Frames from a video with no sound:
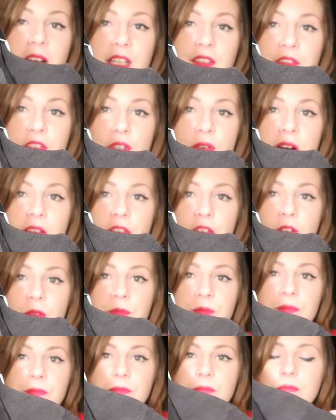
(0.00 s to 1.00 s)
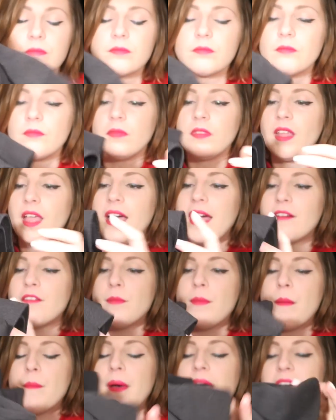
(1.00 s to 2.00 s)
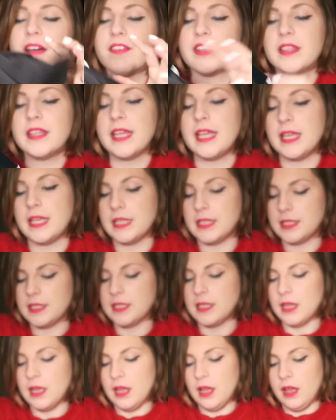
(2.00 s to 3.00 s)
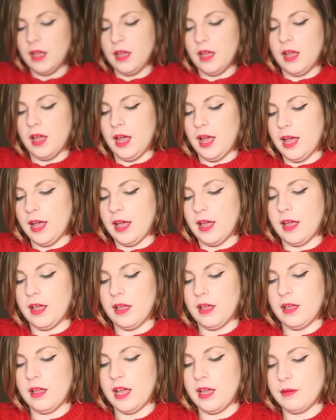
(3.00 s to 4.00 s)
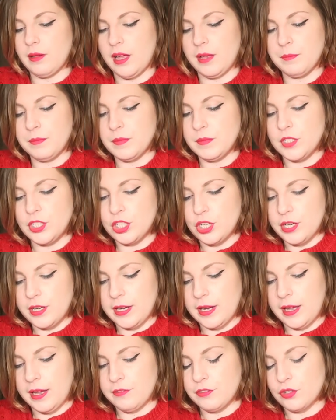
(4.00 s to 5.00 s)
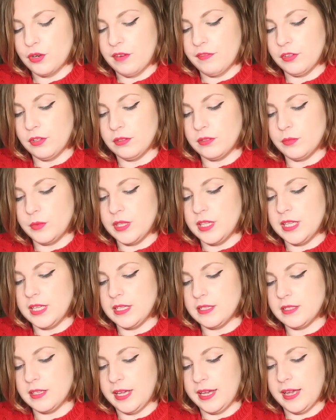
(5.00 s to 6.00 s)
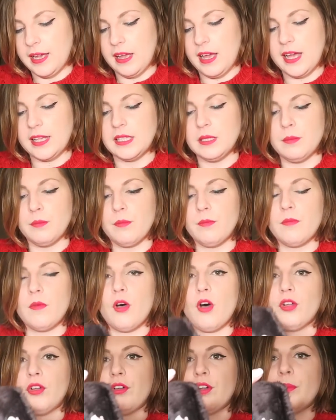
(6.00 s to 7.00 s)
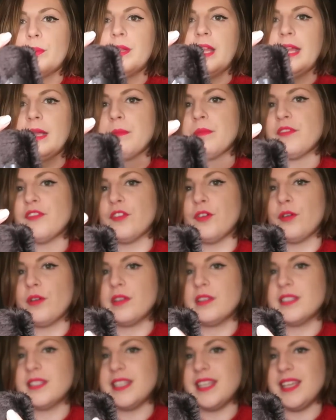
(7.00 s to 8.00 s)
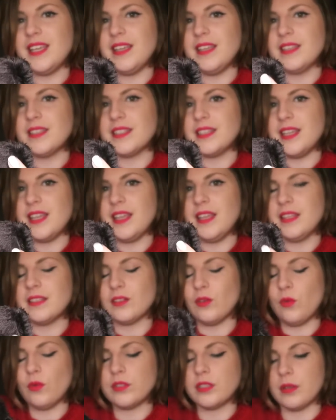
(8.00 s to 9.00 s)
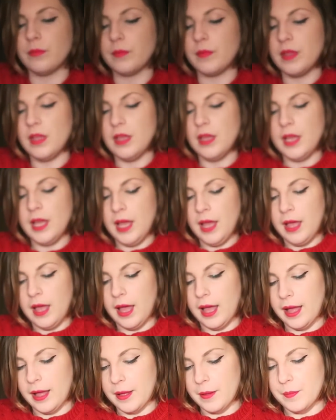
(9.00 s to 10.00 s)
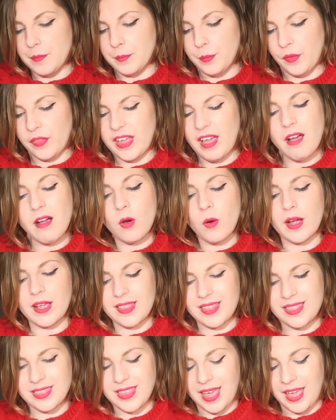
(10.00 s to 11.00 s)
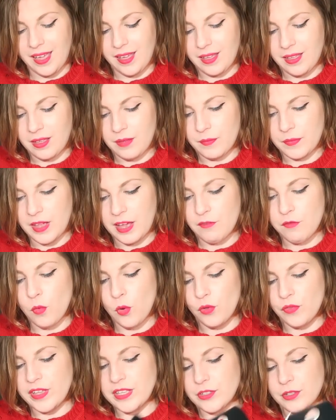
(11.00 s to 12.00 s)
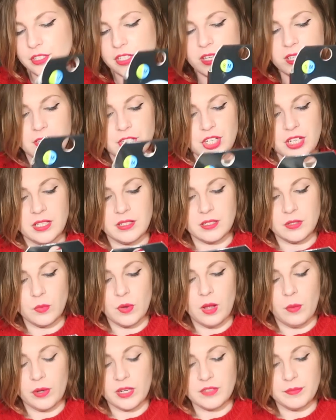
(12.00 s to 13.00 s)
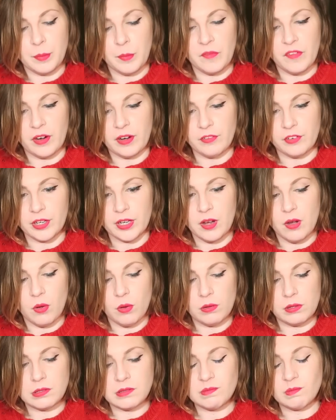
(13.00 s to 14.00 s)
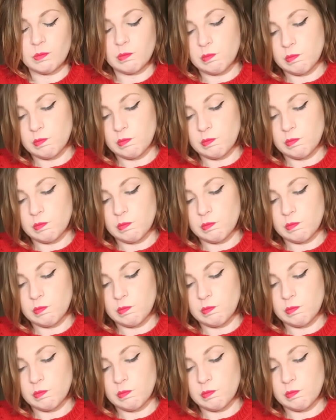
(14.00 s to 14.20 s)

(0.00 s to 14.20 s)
nice for travel. I remember having these, I'm certain I've traveled with these, like had them on a plane before. See, it's awesome. But they are quite thick. I've worn these underneath jeans as well when it's been very, very cold.